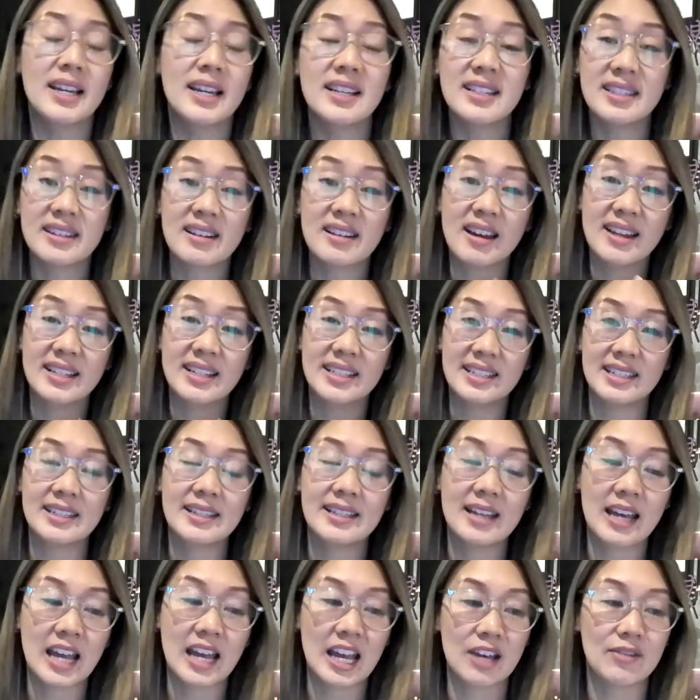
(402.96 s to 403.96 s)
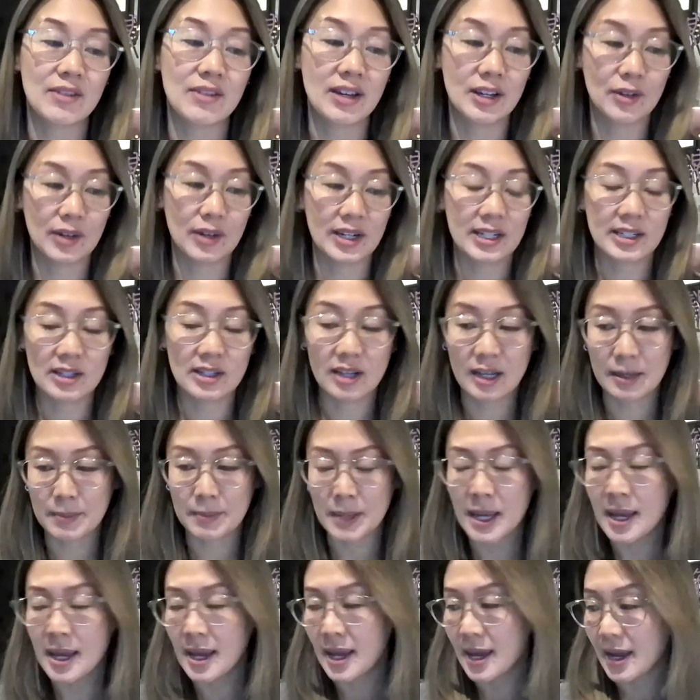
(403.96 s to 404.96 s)
like I said, I did have a great
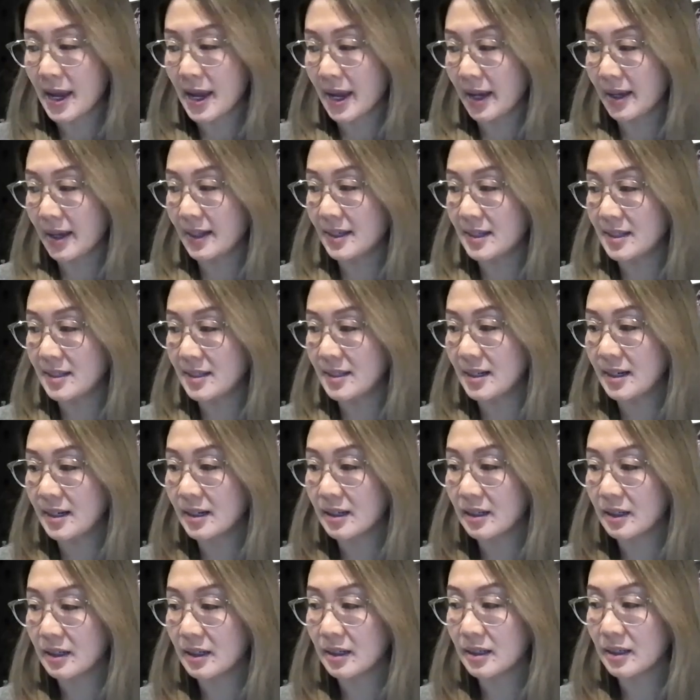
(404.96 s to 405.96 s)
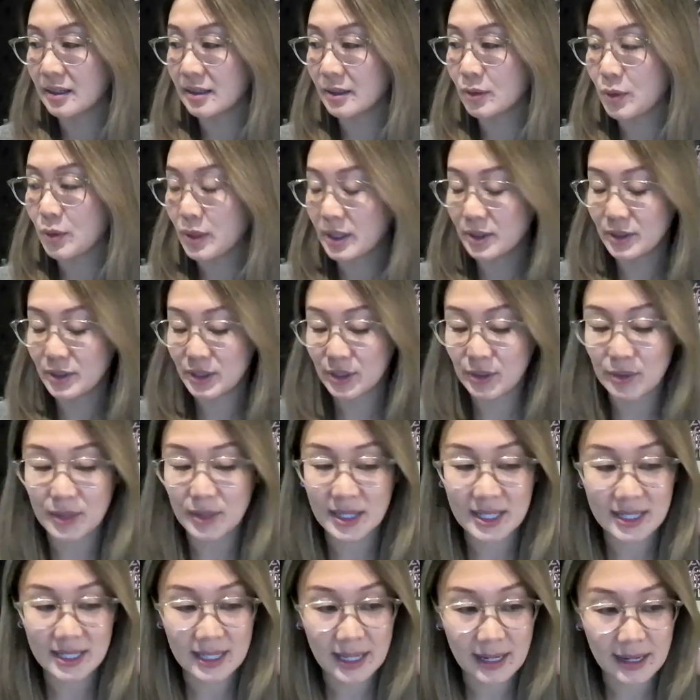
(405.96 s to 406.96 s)
time. And yeah, what else do
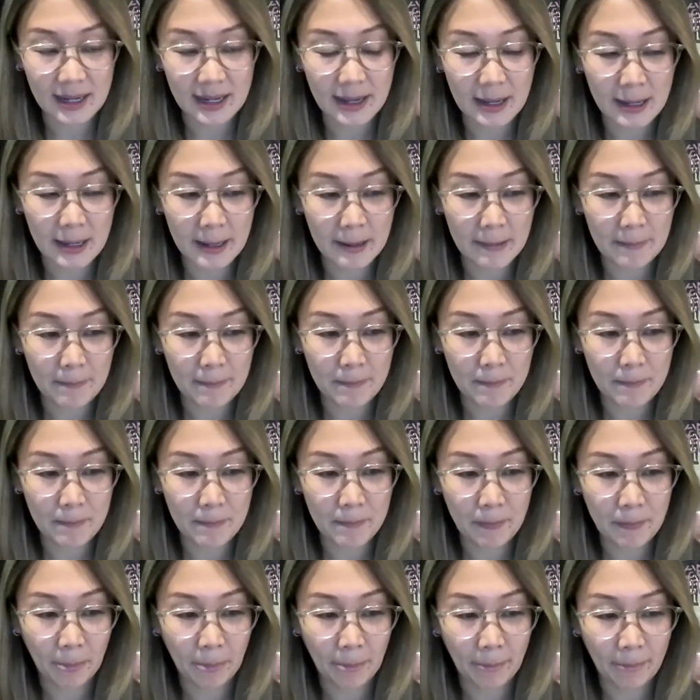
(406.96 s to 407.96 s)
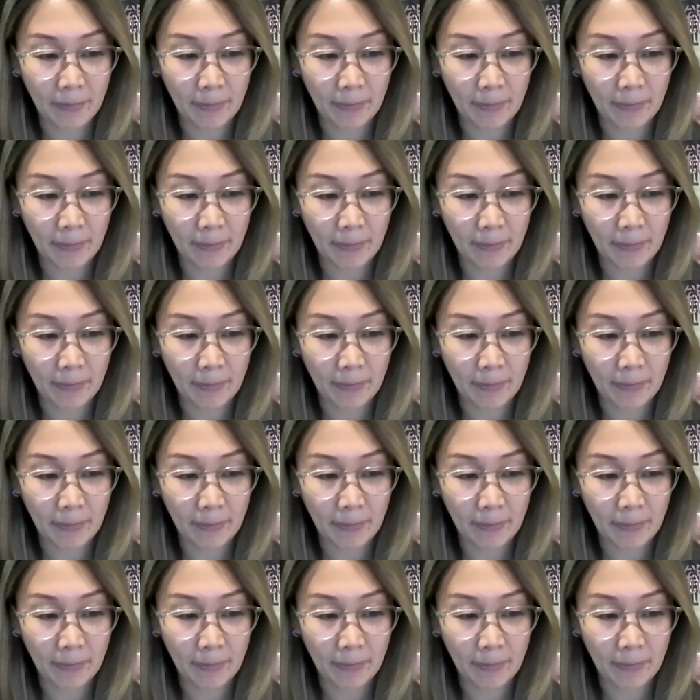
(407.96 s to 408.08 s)
I want to say? Um,